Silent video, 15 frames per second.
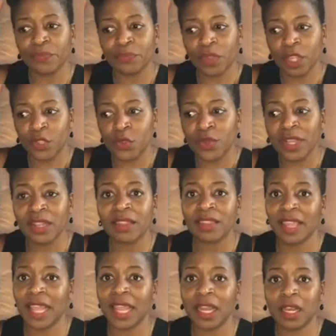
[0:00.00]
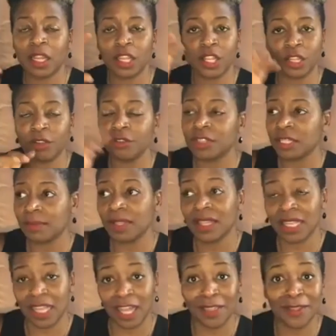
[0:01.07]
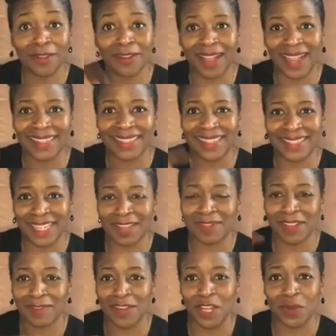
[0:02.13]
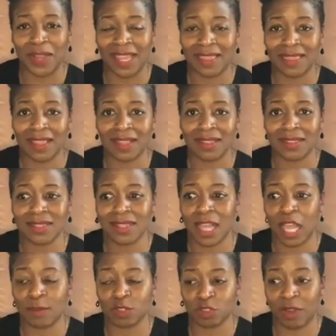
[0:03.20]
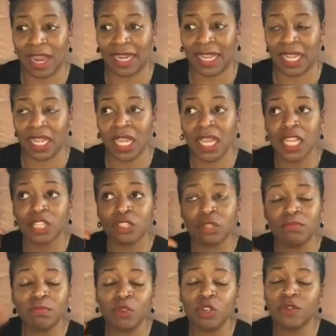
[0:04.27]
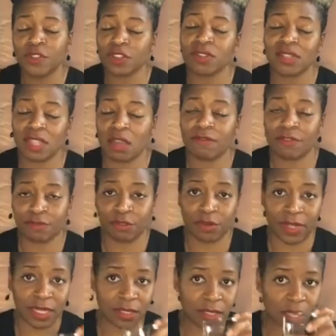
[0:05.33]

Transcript: you can then use some of the other ideas that I've given you in this training to move yourself through it.